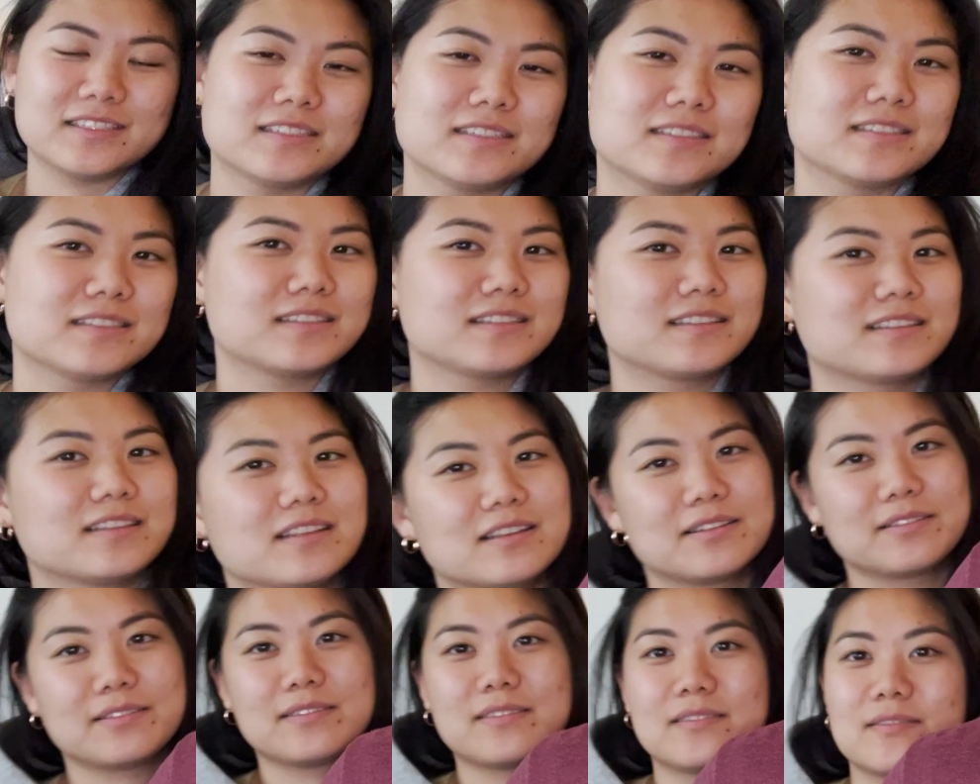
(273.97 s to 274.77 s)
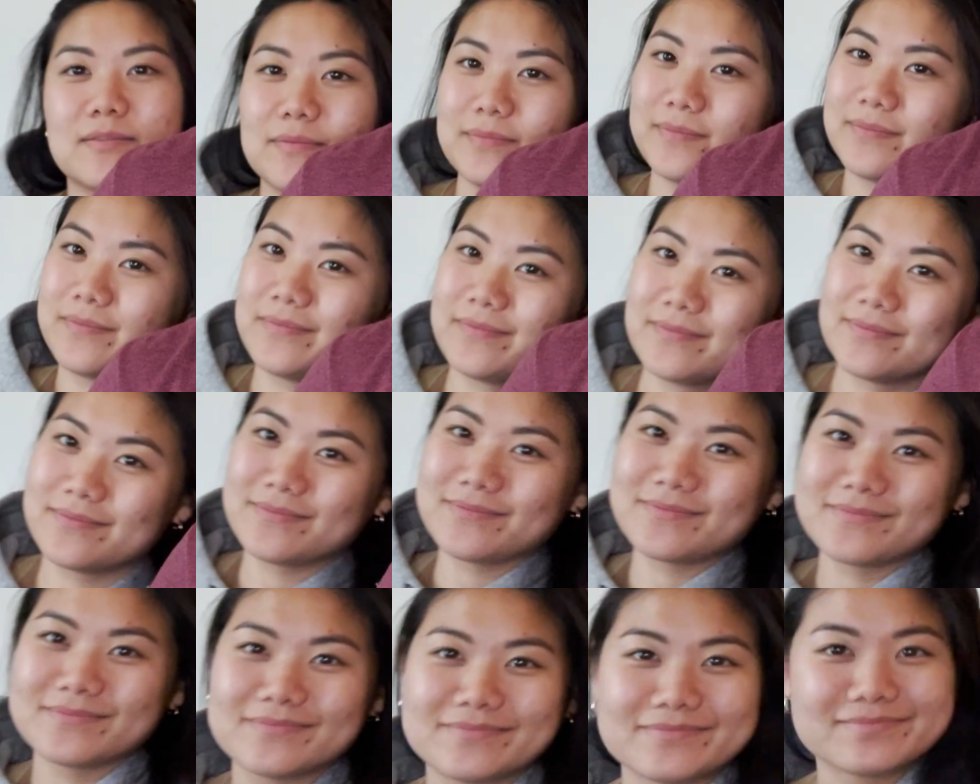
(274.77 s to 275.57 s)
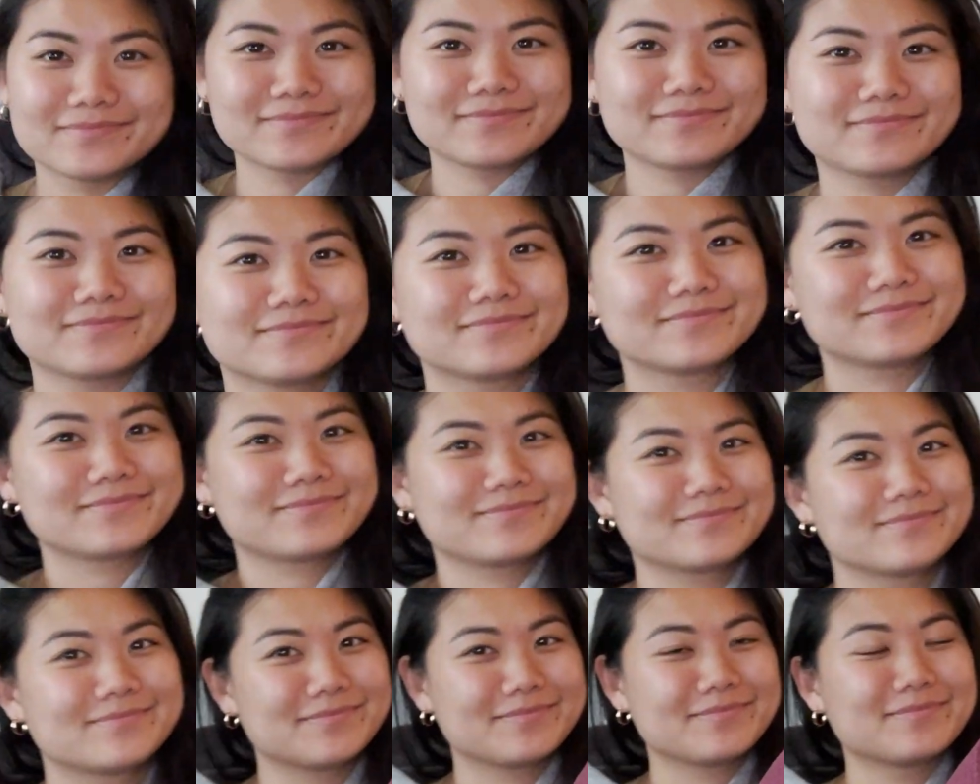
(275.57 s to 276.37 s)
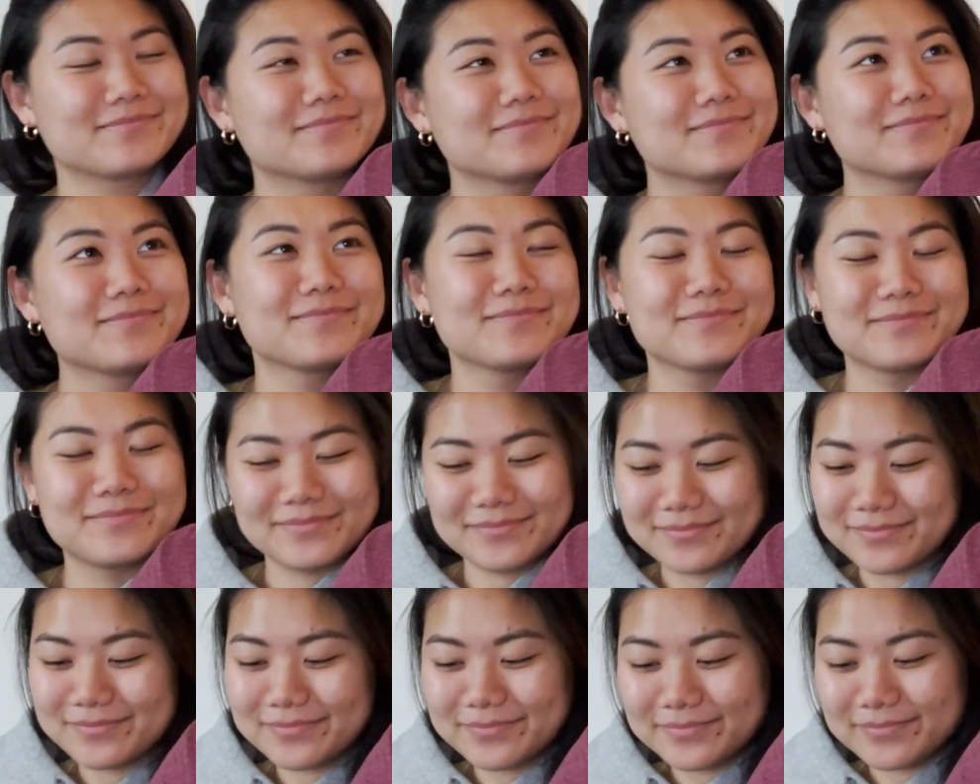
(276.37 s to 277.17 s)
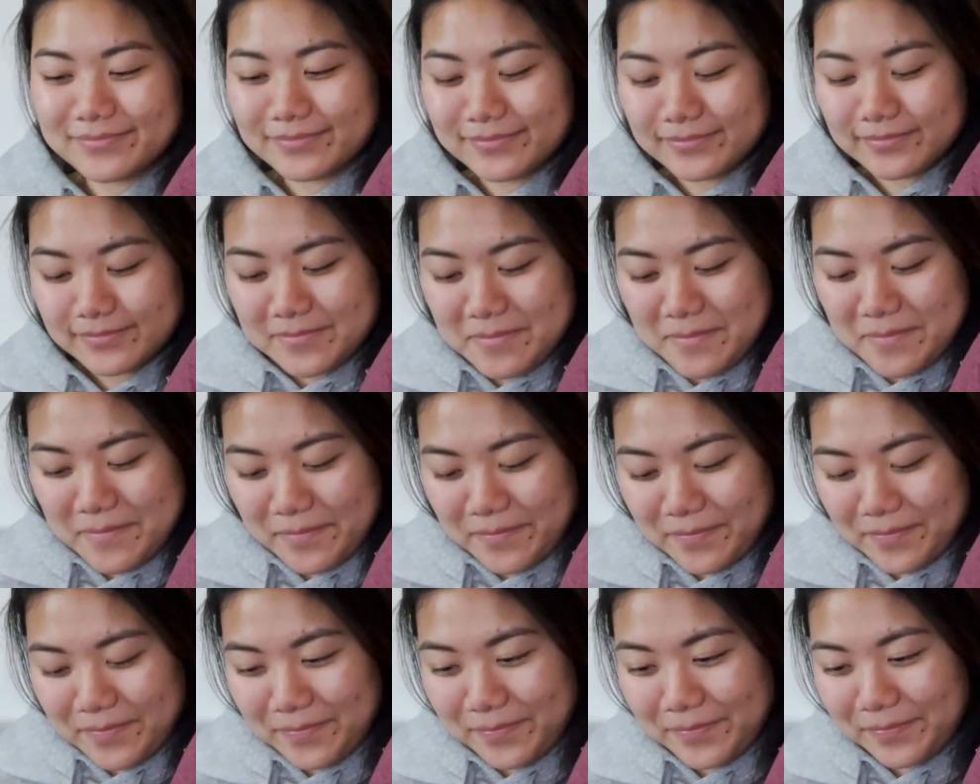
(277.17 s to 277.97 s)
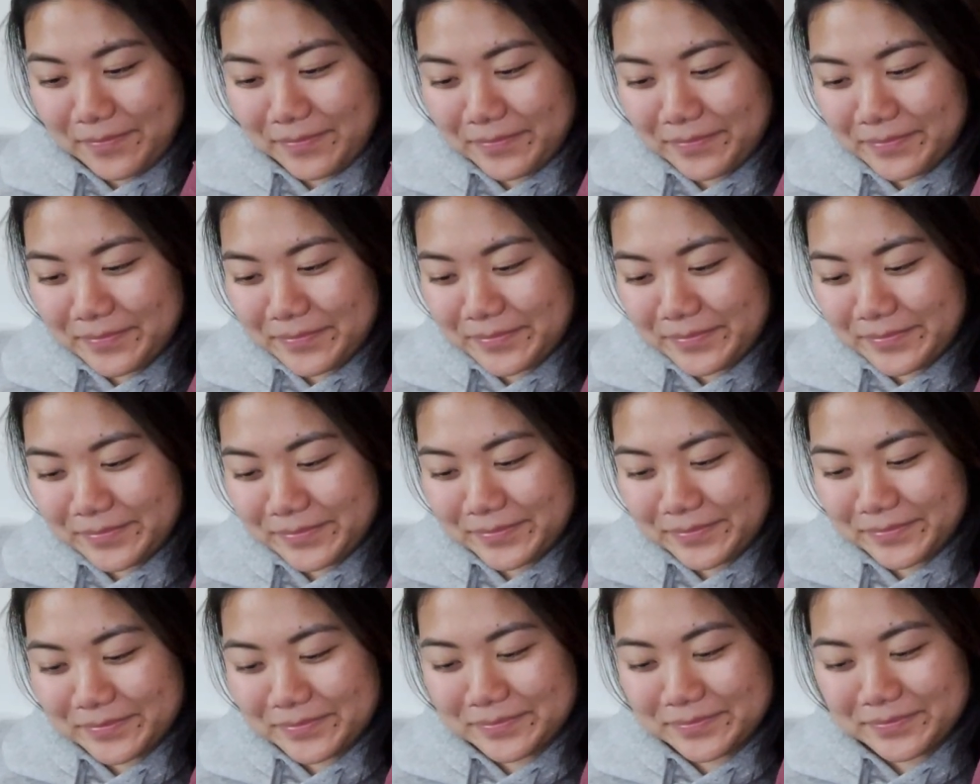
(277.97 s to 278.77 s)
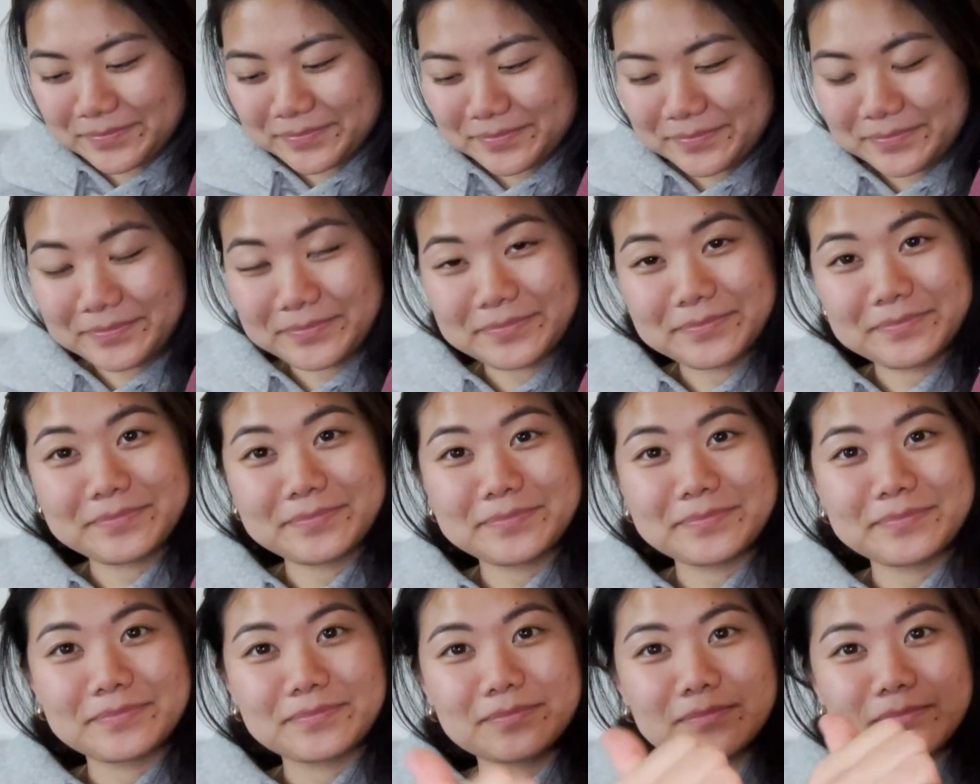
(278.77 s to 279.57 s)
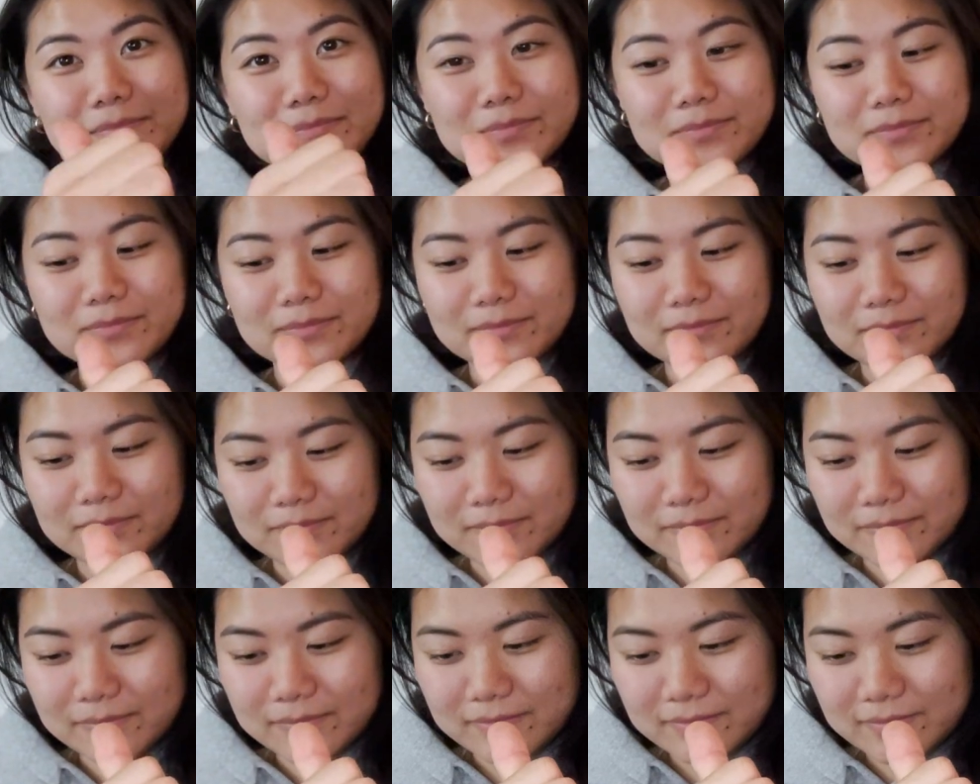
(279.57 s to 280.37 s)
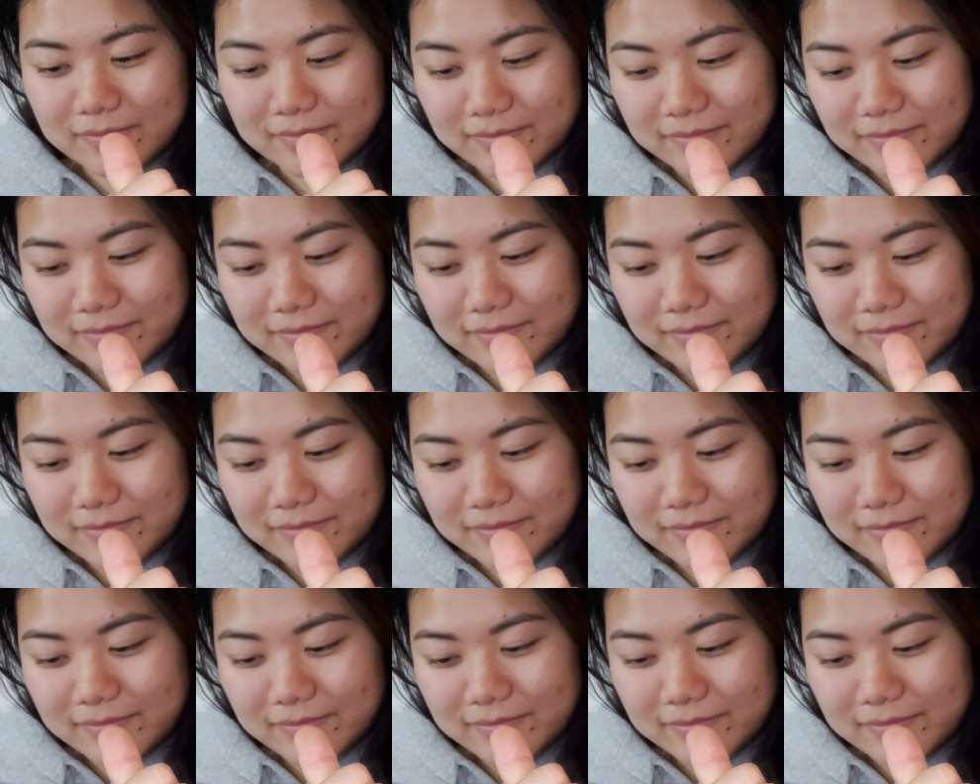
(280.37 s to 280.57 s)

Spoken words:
(not speaking)